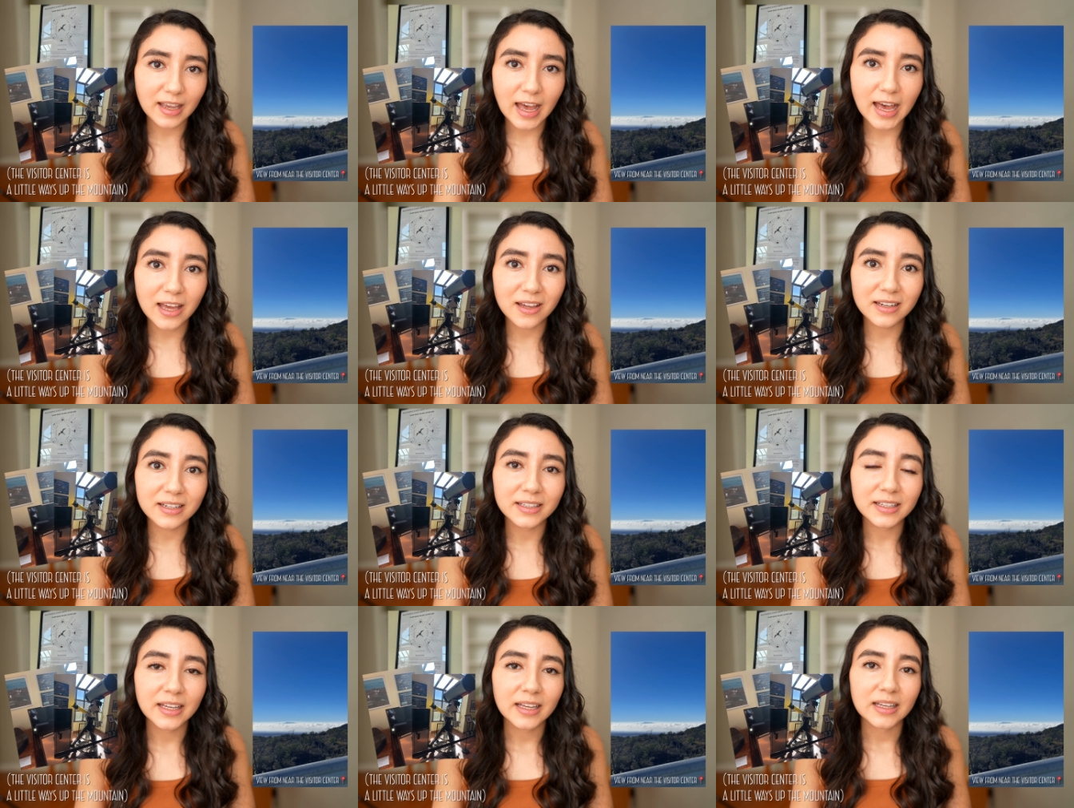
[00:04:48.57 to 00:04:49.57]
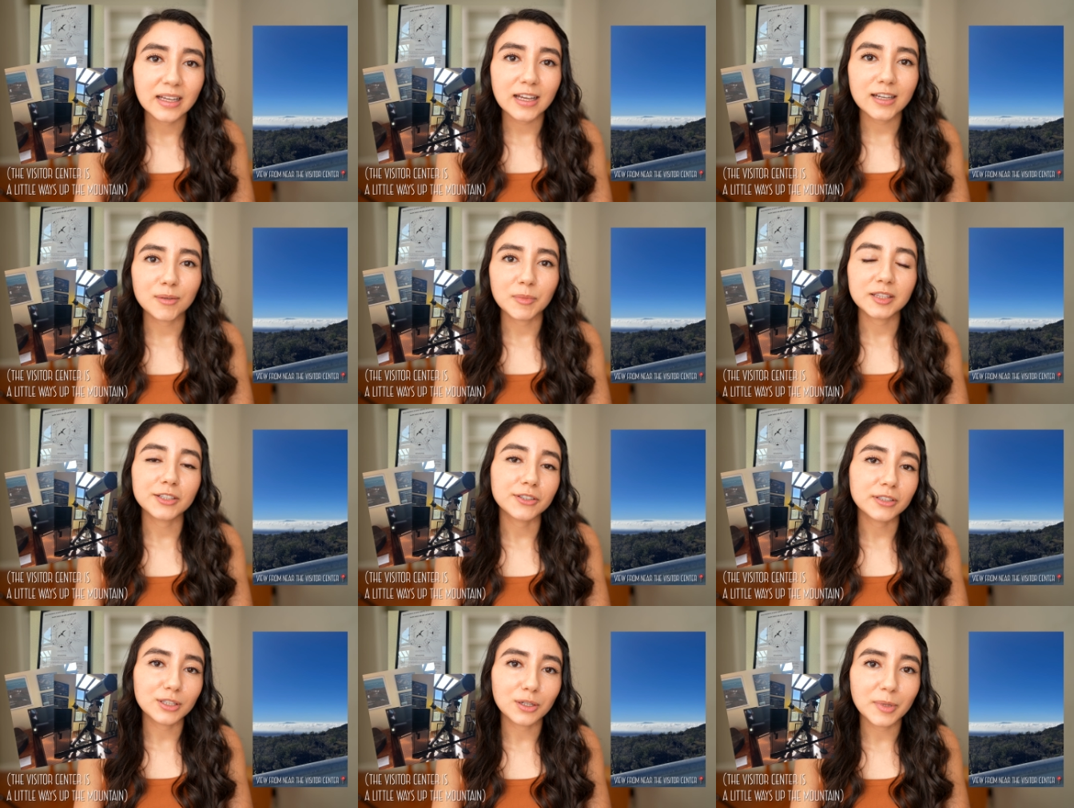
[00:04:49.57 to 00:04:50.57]
had and
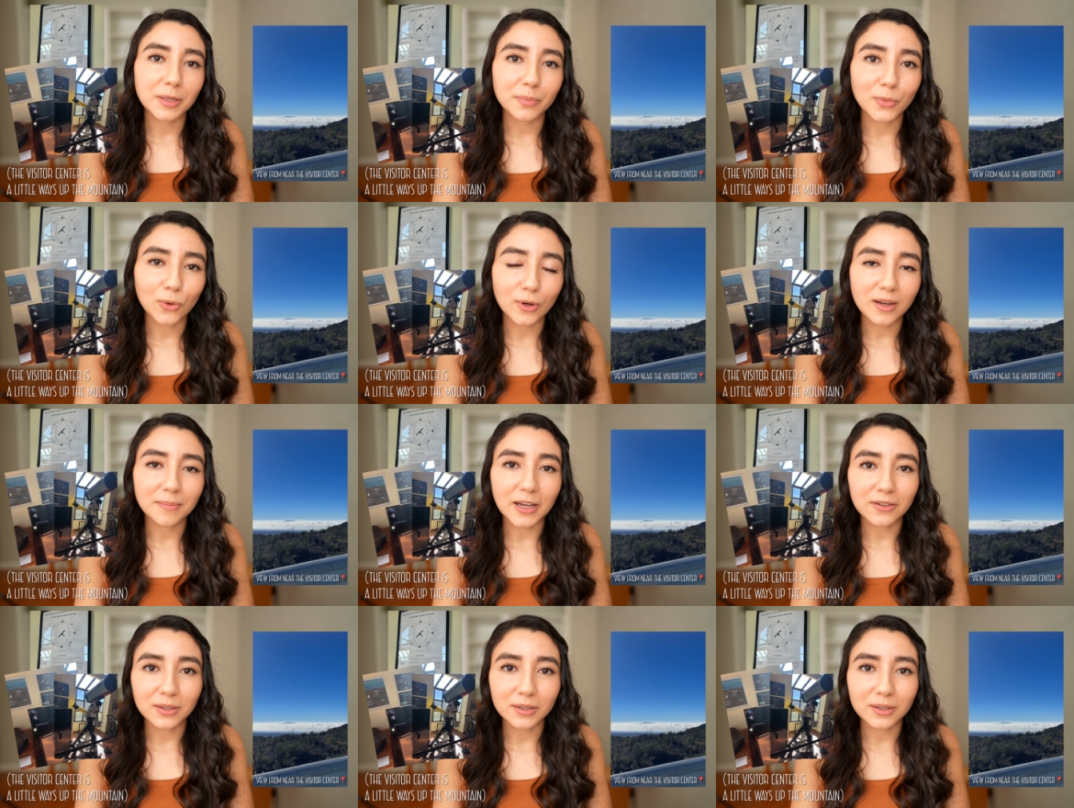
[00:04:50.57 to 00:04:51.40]
learn a little bit more about